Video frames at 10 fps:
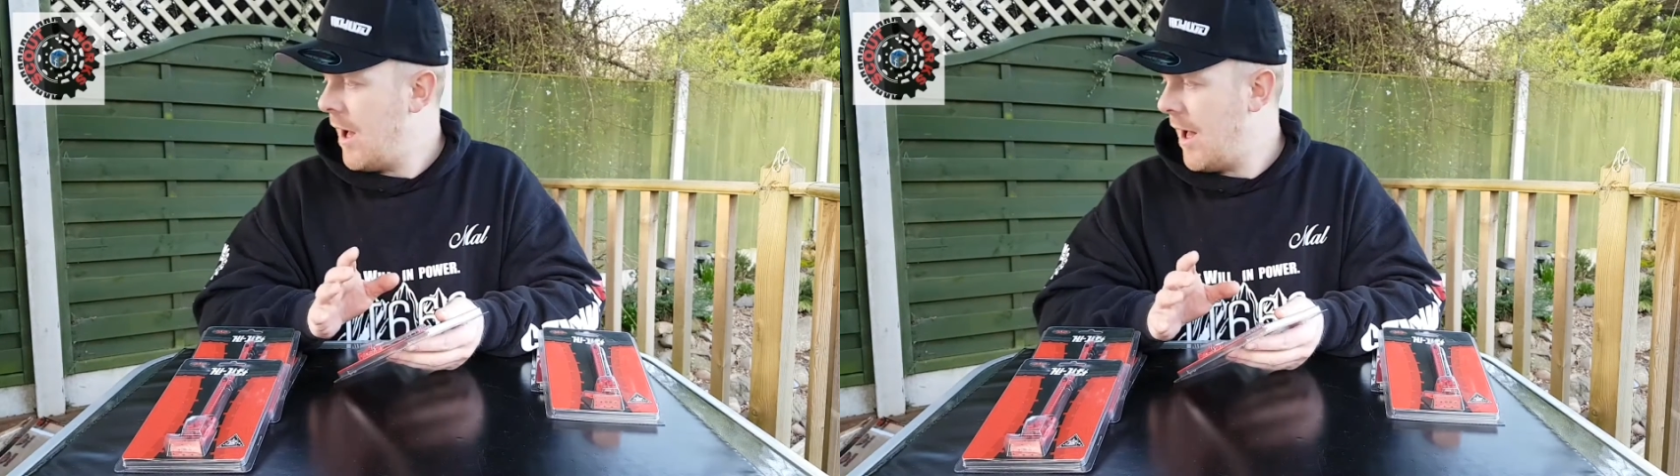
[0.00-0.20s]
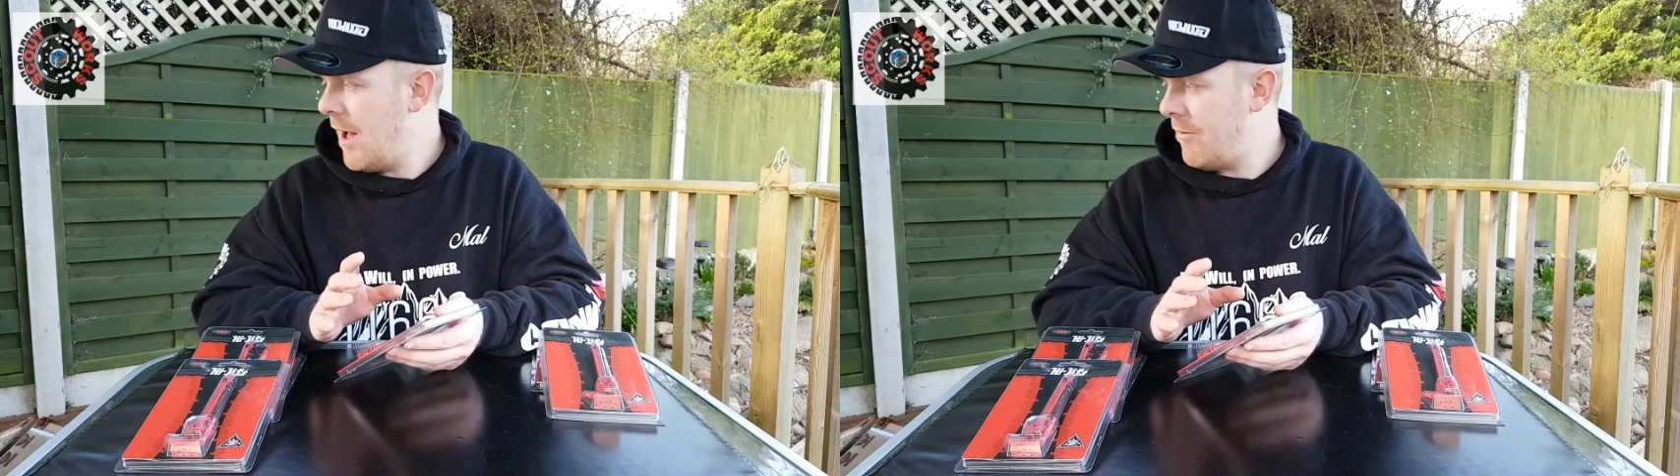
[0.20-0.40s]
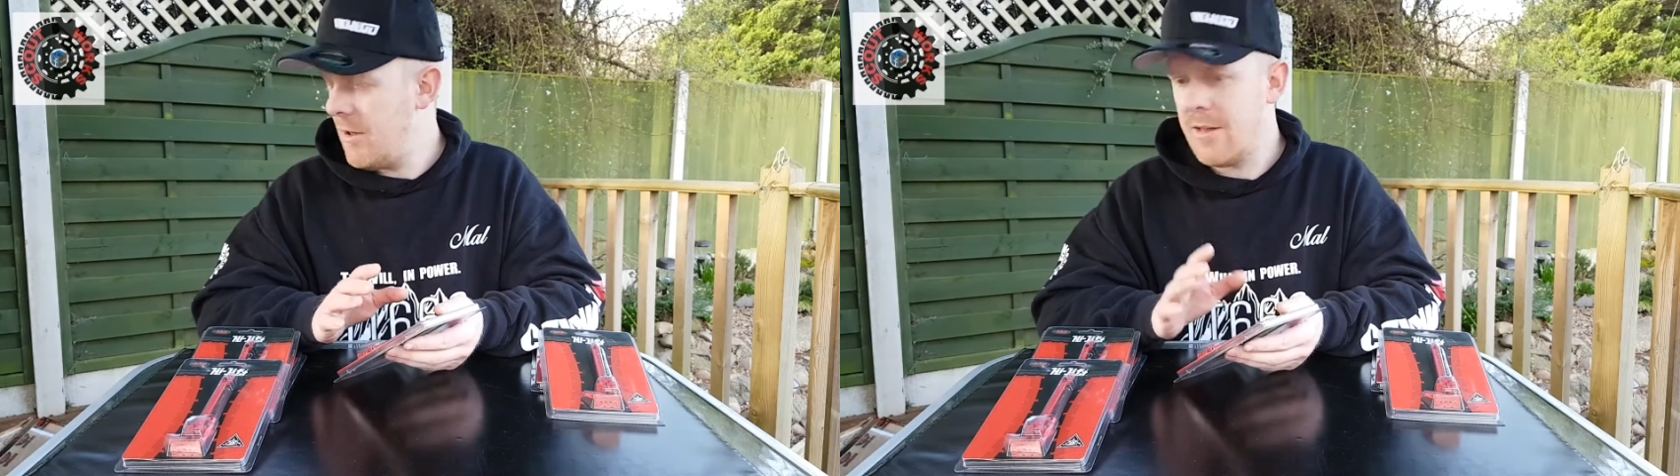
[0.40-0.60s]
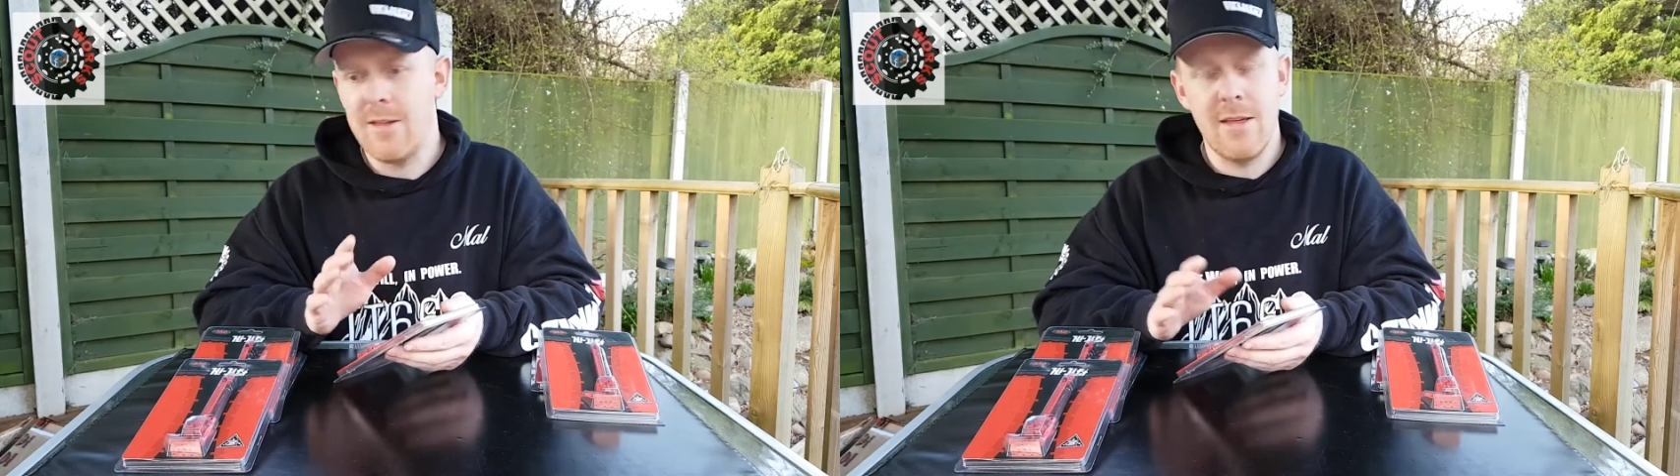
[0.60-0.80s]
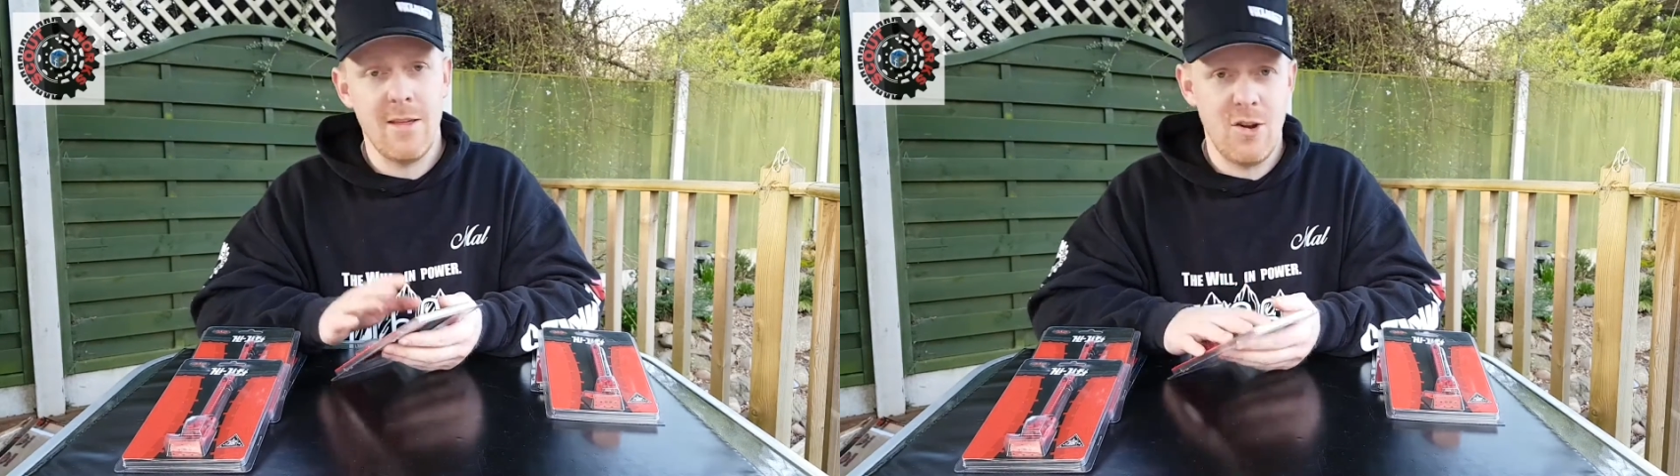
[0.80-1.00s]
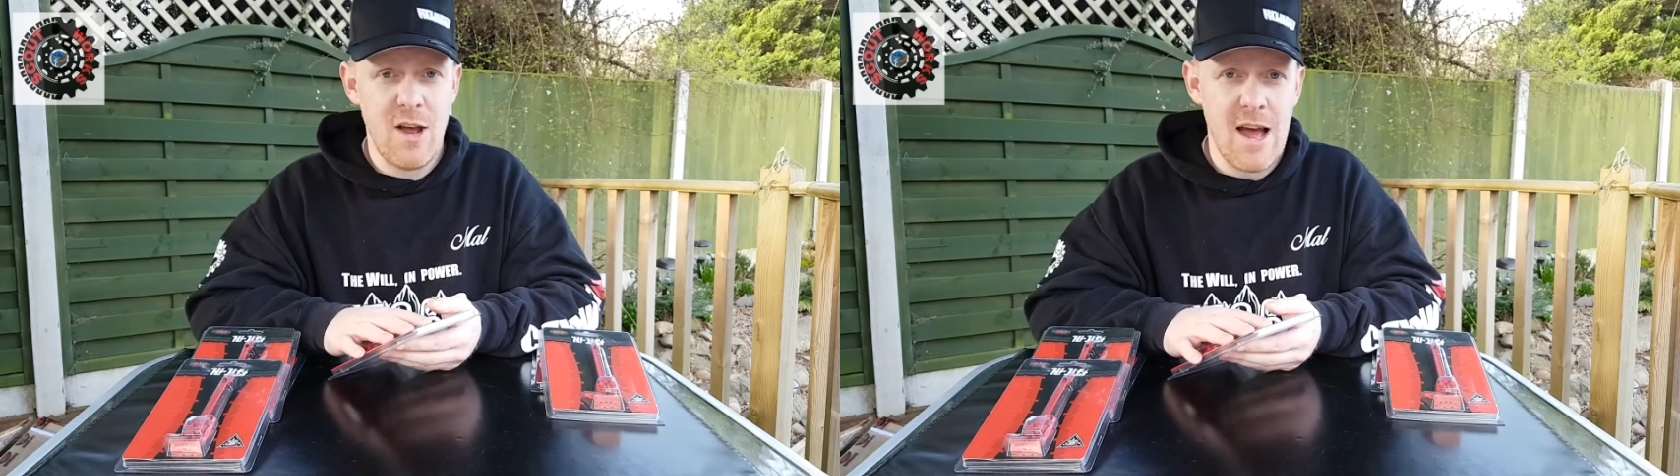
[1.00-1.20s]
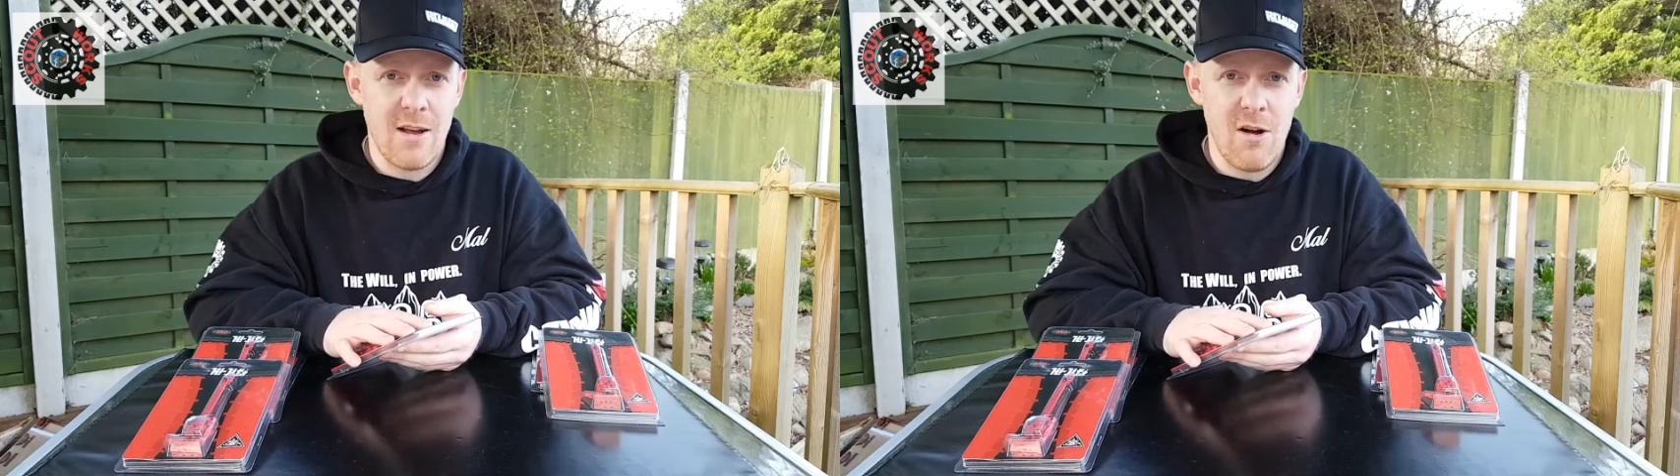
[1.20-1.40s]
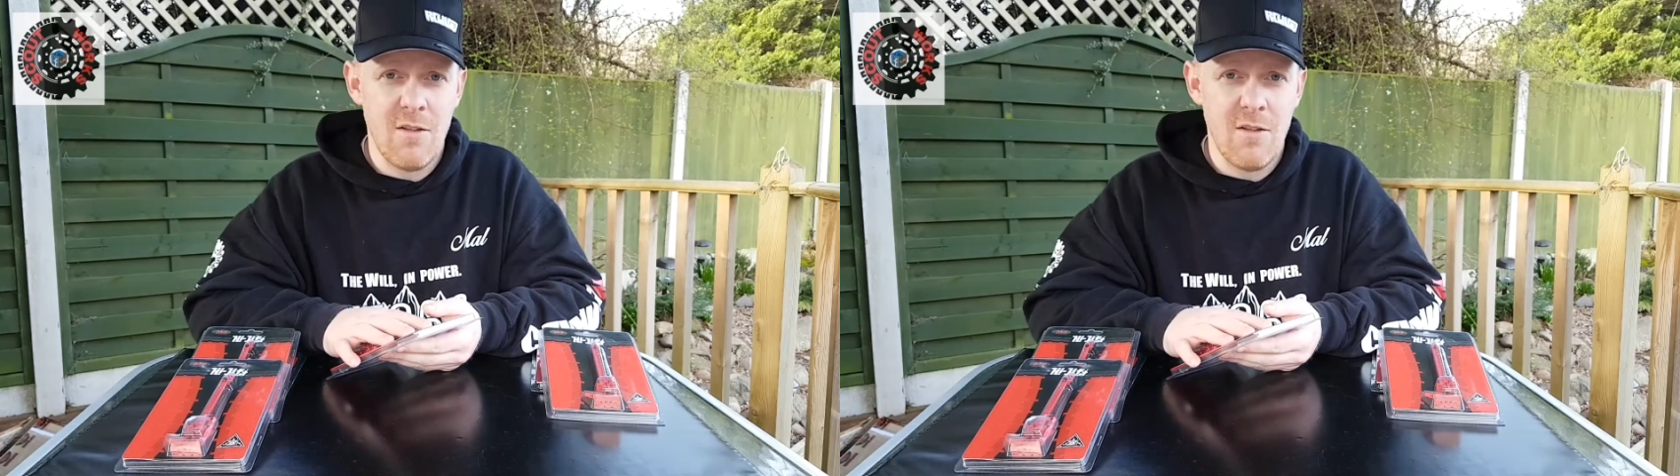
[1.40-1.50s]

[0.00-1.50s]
I have a scissor jack